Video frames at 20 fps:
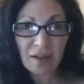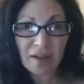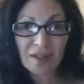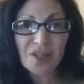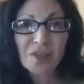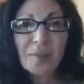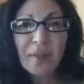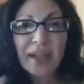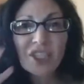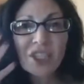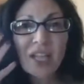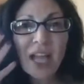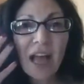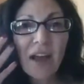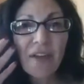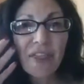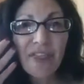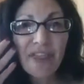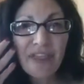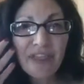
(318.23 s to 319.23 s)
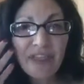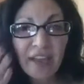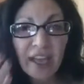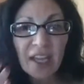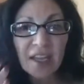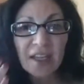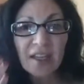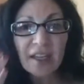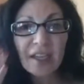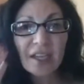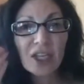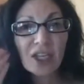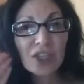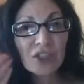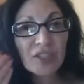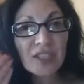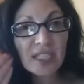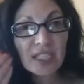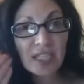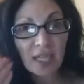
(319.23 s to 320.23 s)
Could you imagine how thick
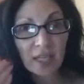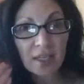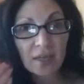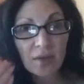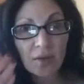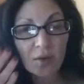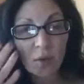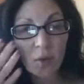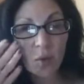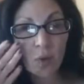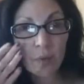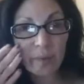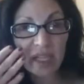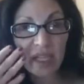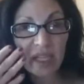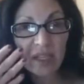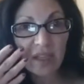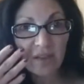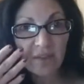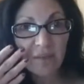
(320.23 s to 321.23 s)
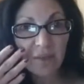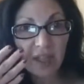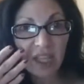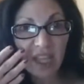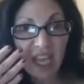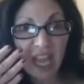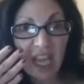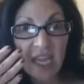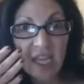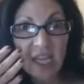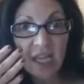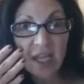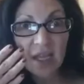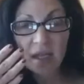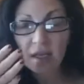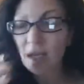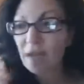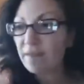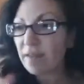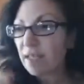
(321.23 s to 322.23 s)
your skin will be, the
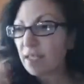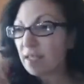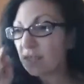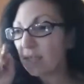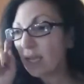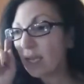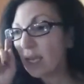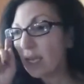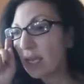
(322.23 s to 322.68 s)
caking of it?